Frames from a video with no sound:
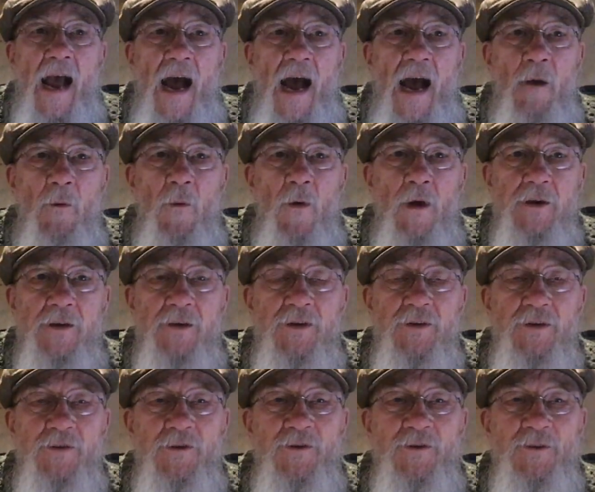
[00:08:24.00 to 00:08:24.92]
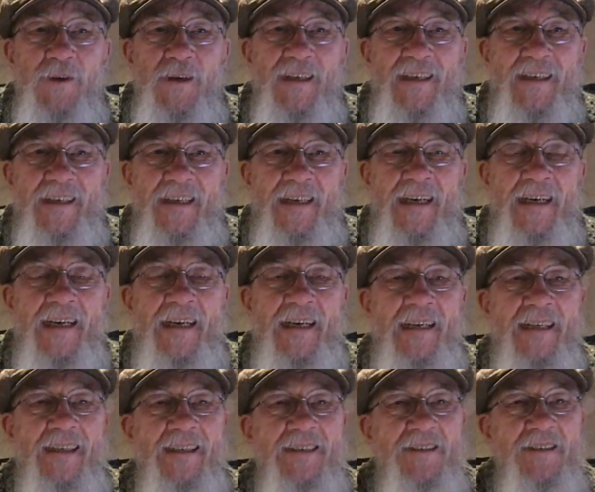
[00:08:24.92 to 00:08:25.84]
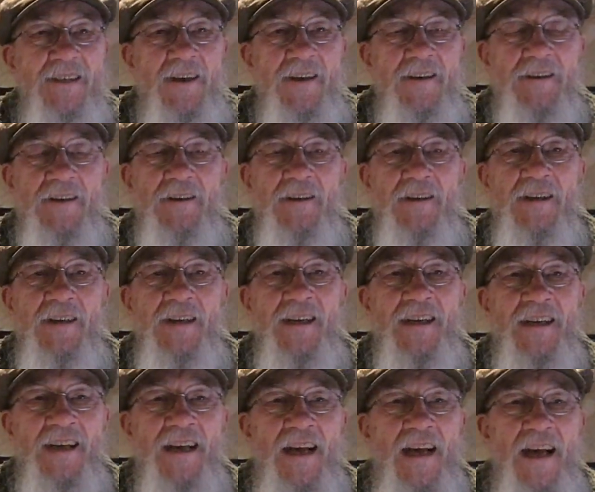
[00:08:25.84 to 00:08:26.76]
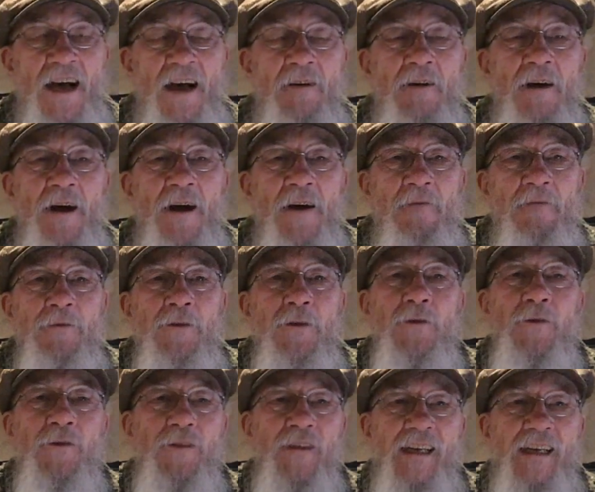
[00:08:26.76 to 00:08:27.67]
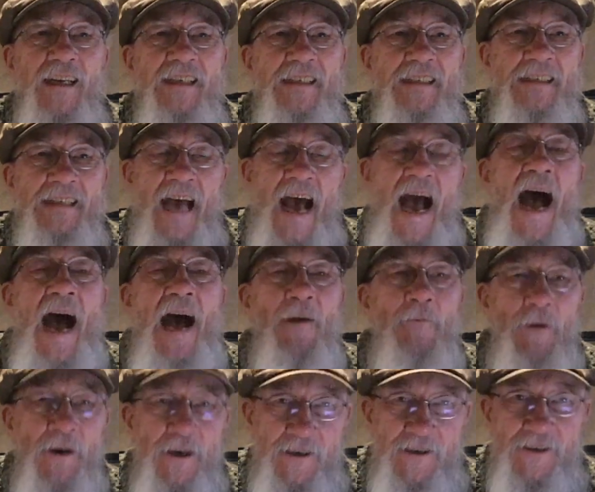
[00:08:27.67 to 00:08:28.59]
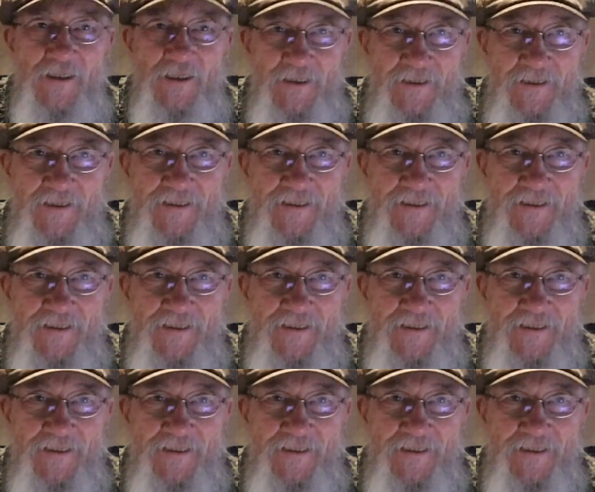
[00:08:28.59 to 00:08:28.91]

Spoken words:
I want to talk a few things Irish.